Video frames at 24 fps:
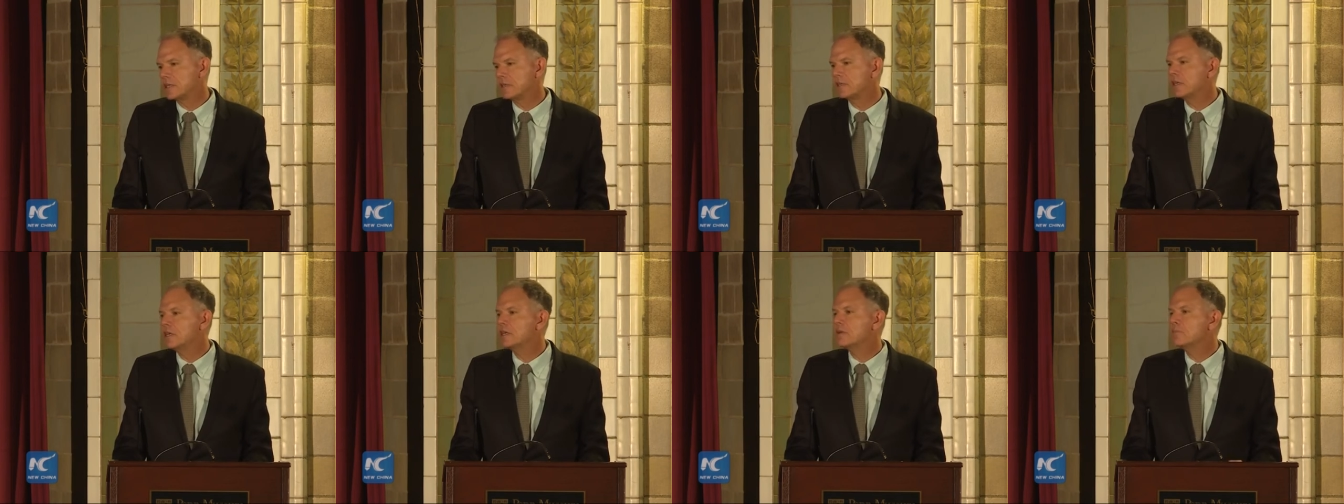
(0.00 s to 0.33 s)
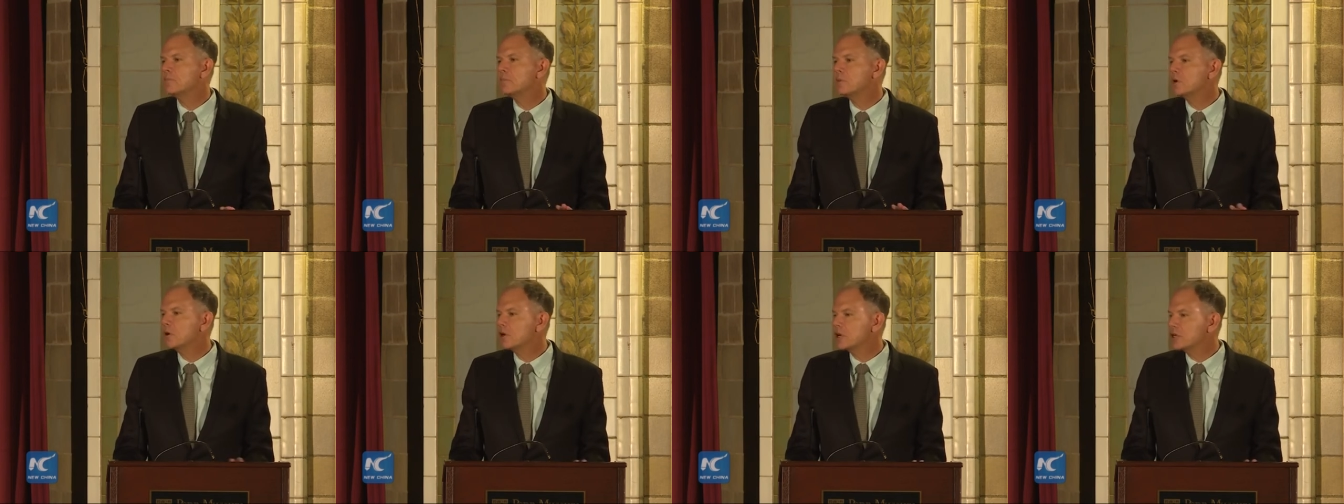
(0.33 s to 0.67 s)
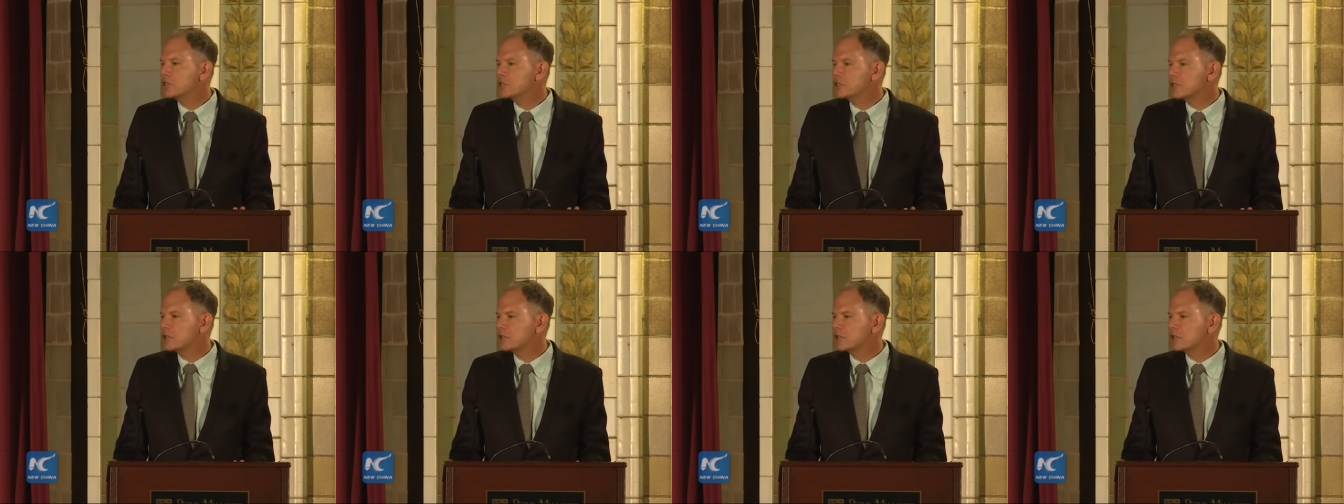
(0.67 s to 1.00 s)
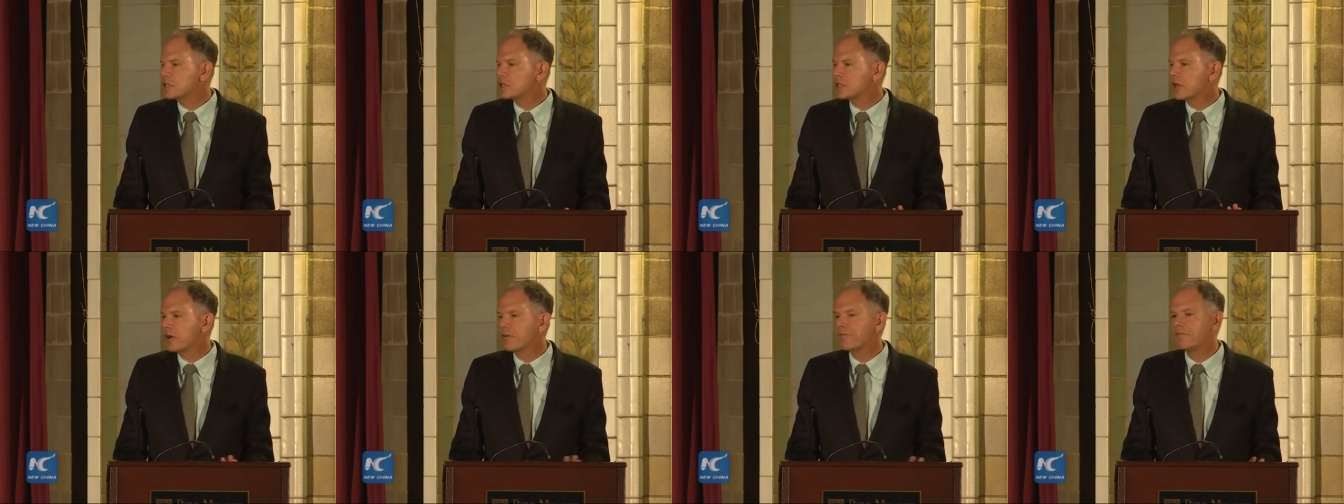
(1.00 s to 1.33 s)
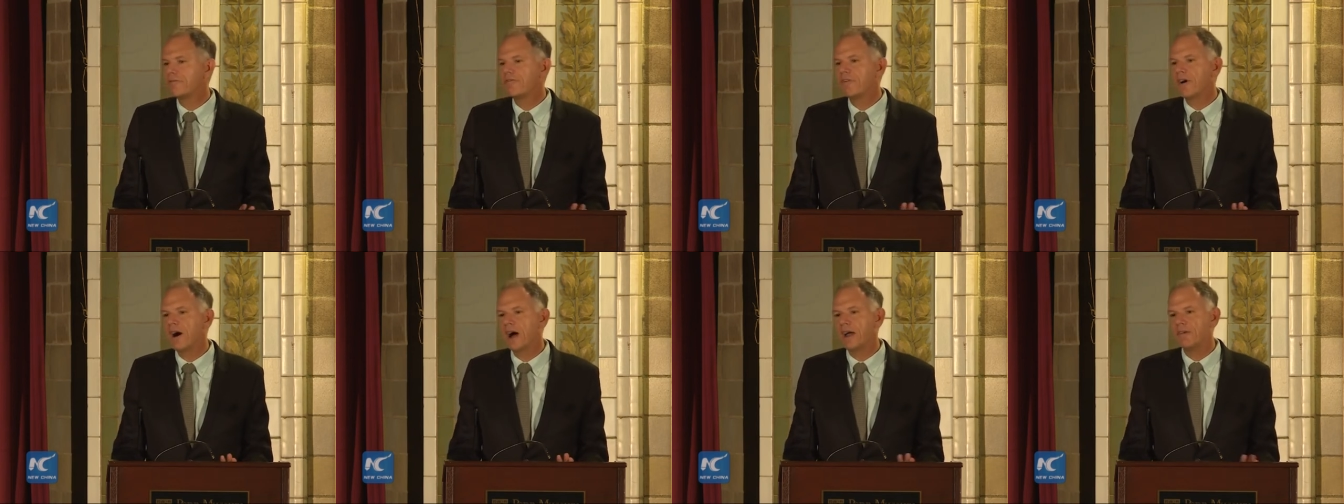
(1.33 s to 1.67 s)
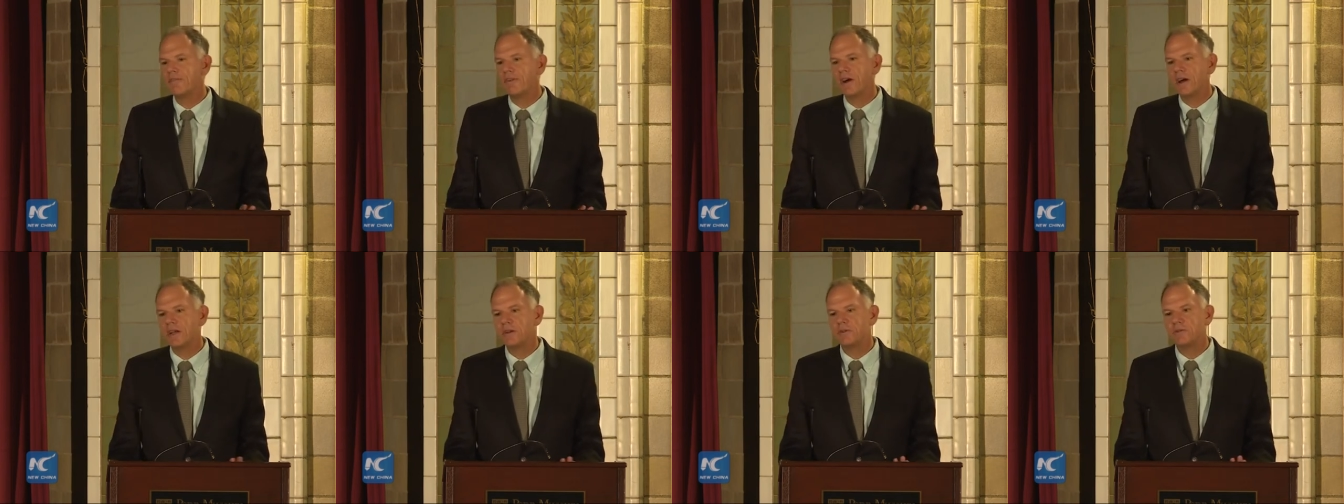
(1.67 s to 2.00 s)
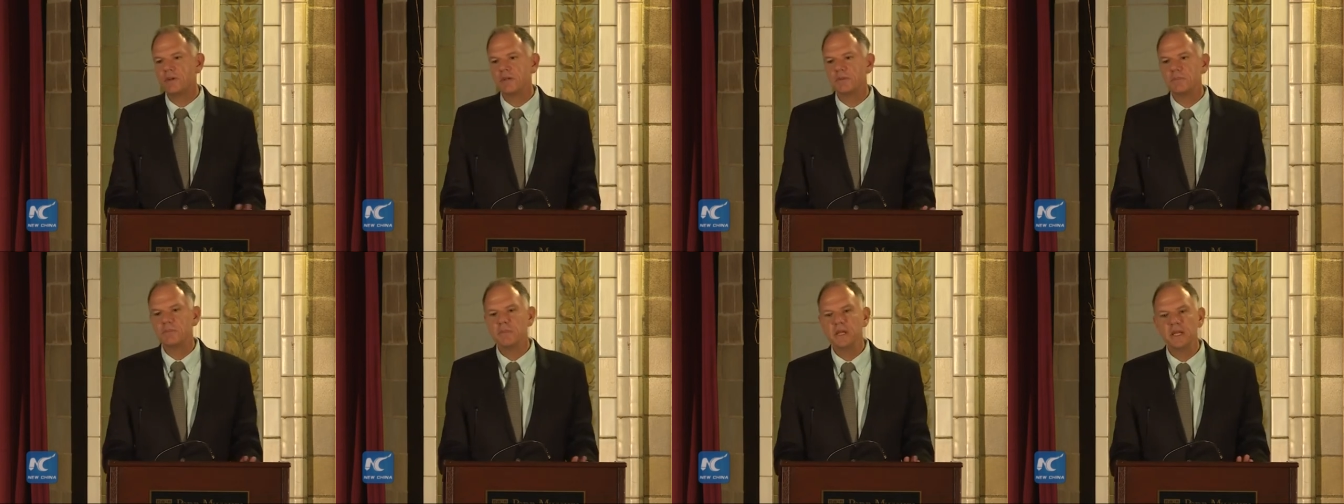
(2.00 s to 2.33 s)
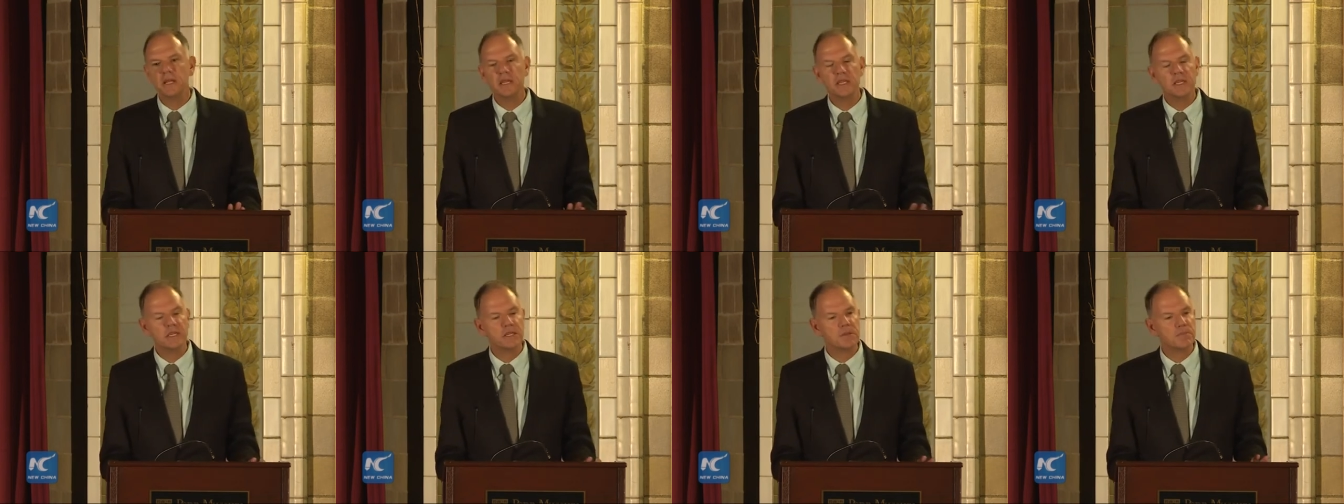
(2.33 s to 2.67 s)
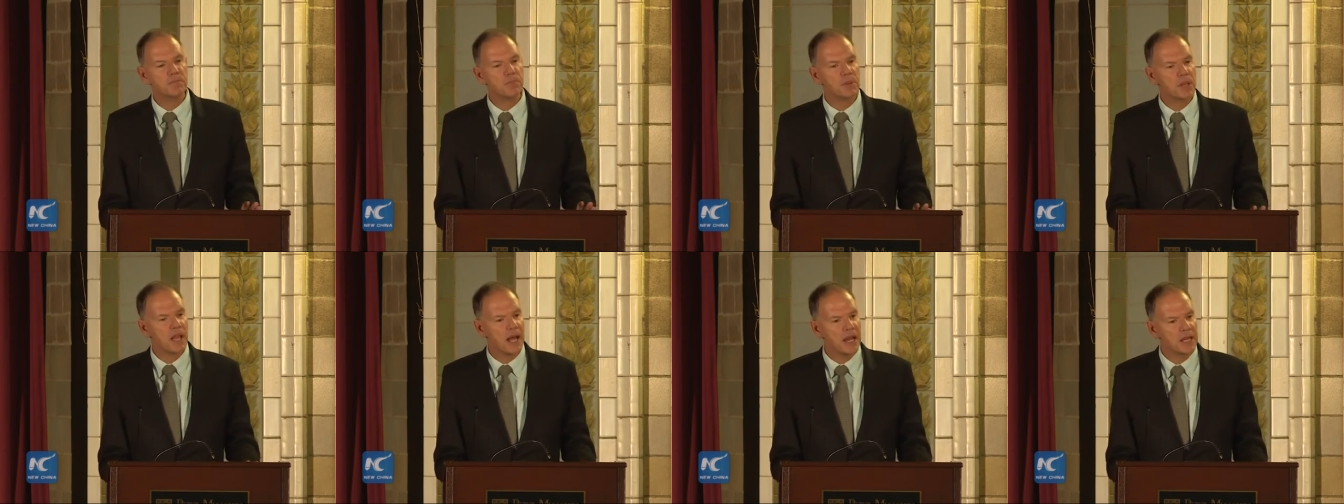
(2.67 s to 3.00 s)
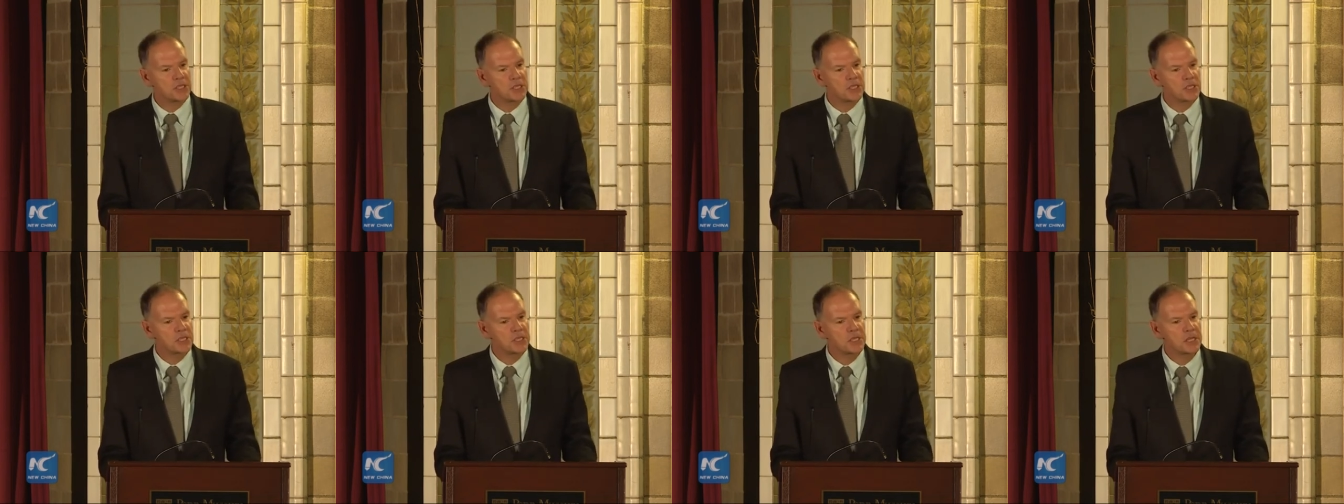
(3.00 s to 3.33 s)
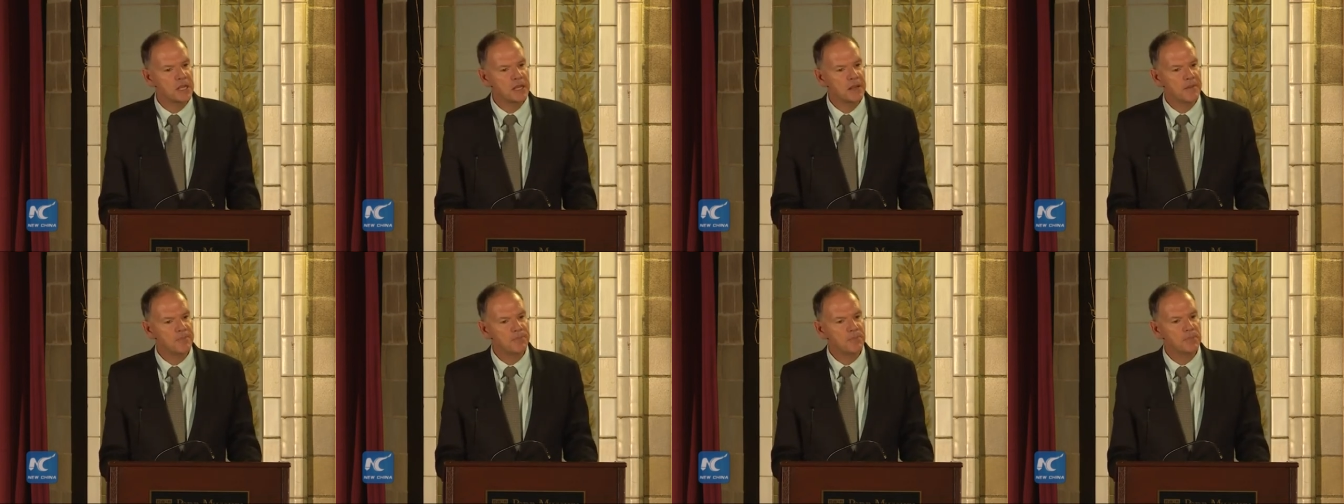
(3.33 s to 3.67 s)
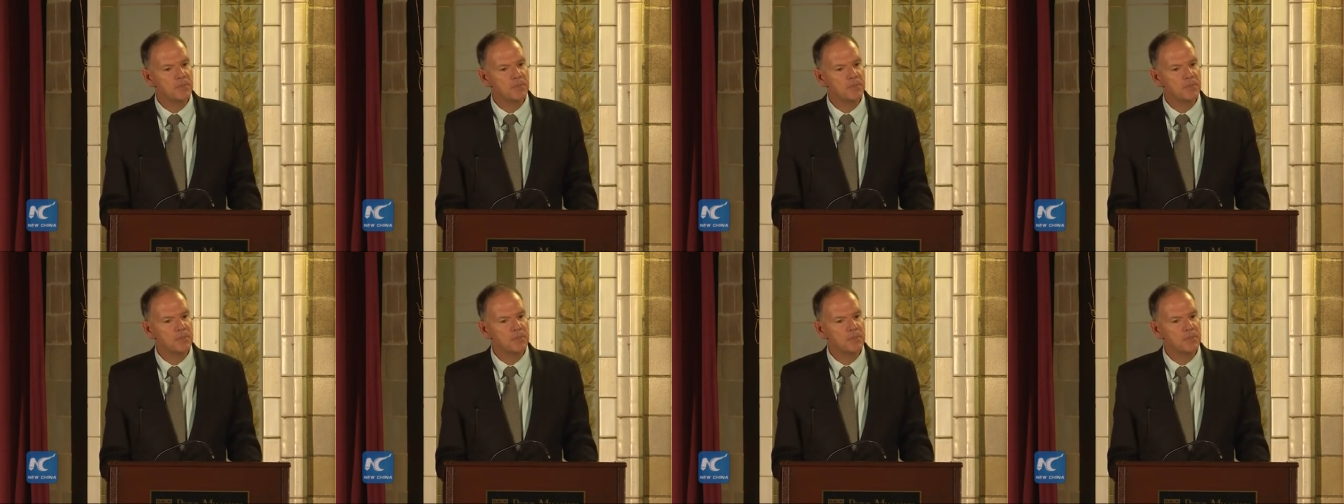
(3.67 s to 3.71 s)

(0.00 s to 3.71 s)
the emergence of 500 million plus